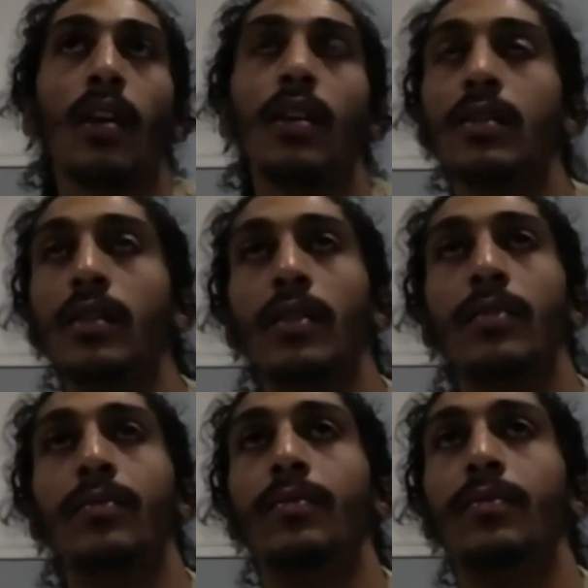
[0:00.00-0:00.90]
Is
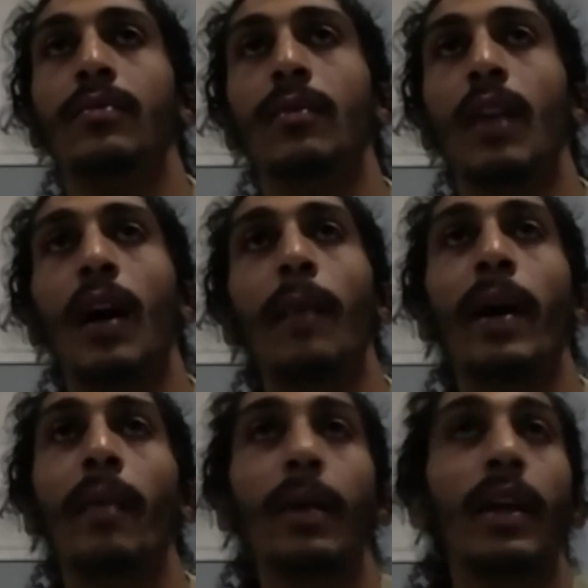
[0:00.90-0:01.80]
um I'm
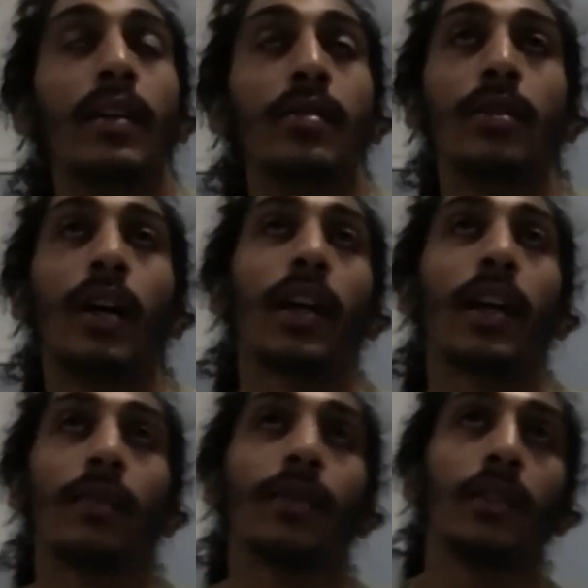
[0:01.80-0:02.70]
not big, so I
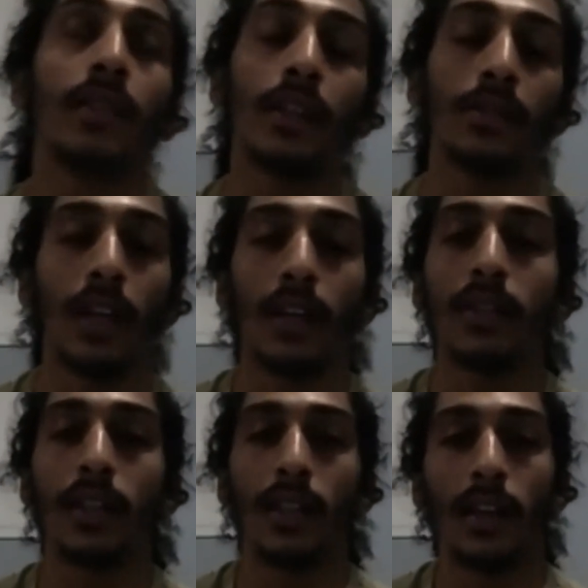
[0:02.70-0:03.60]
can't really take shots
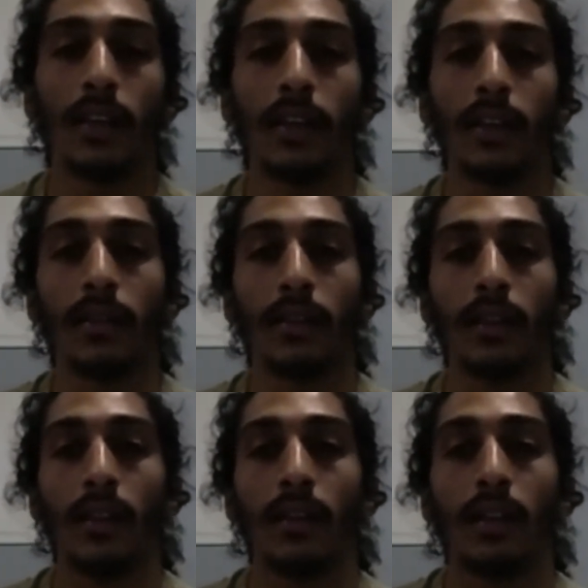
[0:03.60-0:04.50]
like that. Like,
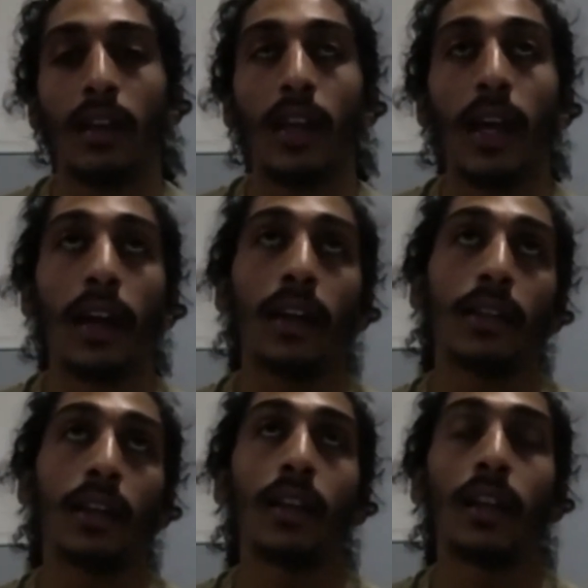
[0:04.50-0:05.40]
like yeah, I could
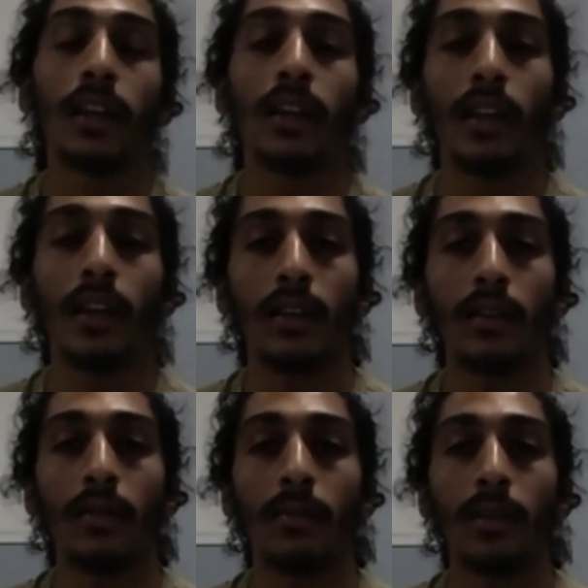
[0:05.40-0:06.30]
take a leg kick,
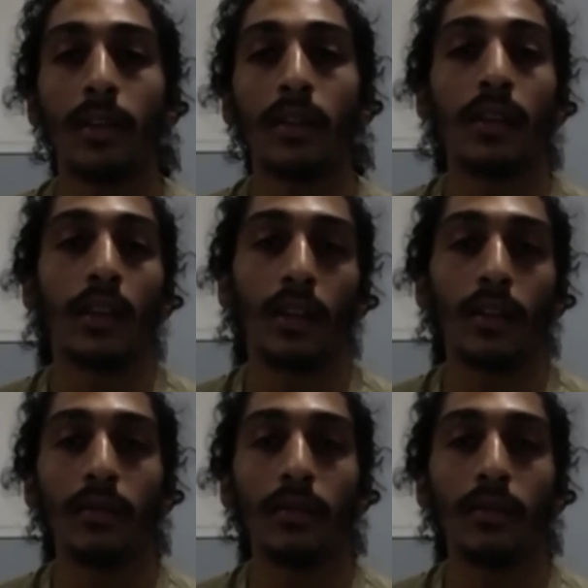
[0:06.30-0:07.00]
but it's gonna hurt.